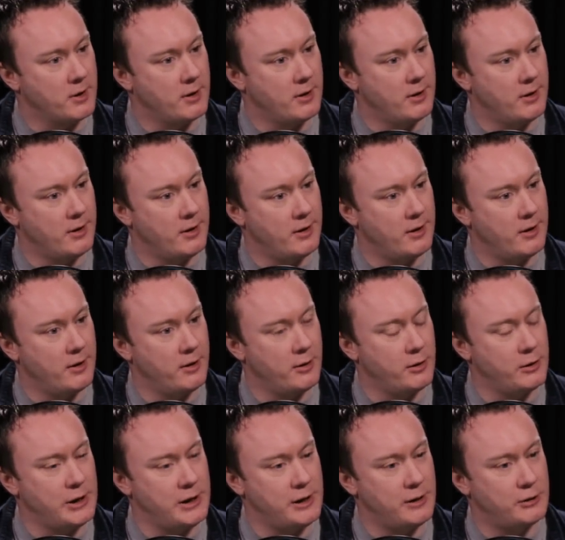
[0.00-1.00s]

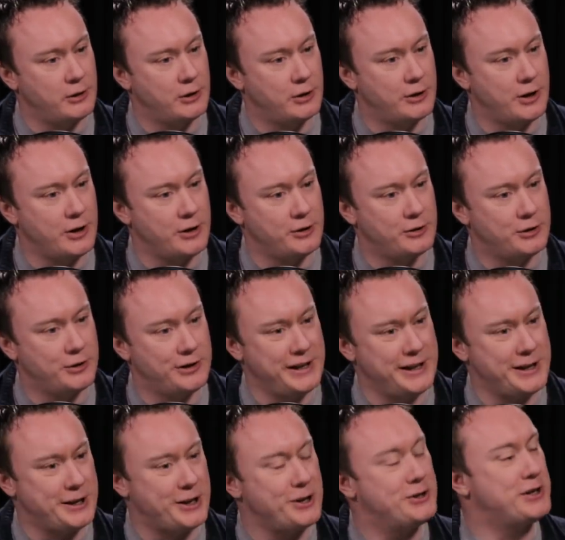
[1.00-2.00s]
the the
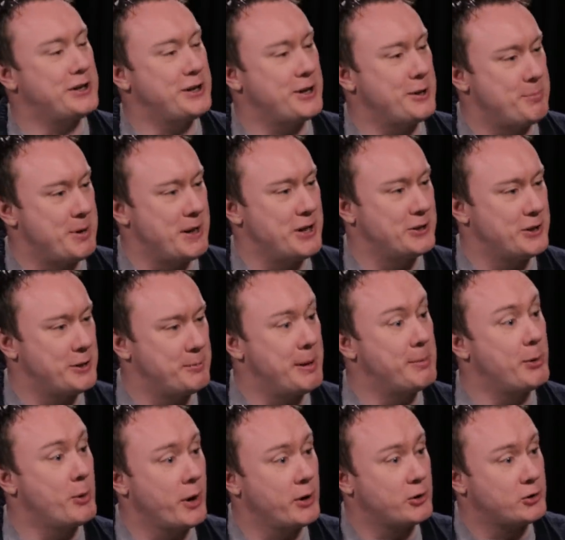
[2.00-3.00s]
the considered opinions of the
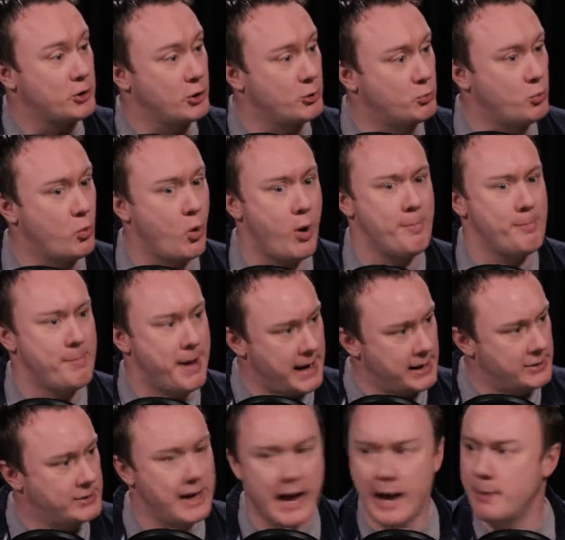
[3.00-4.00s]
people who understood what
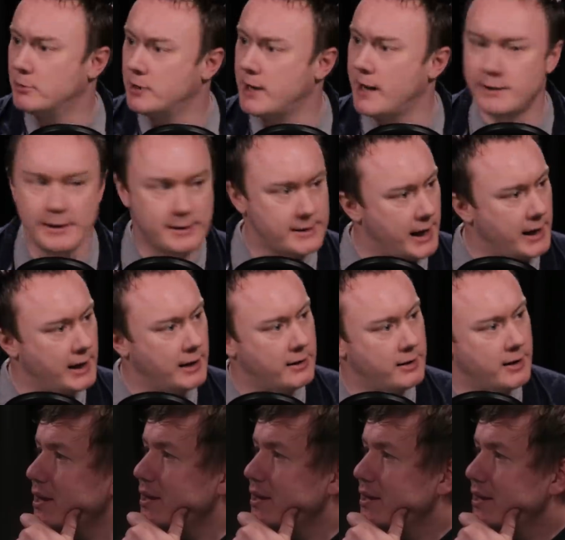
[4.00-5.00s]
makes games an entertaining
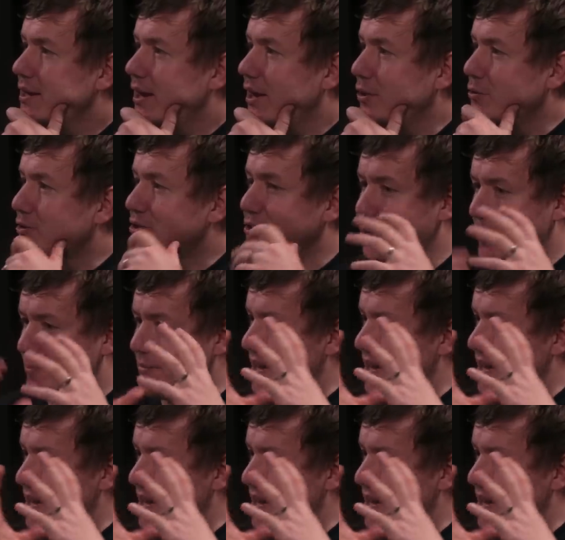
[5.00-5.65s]
thing, and also so what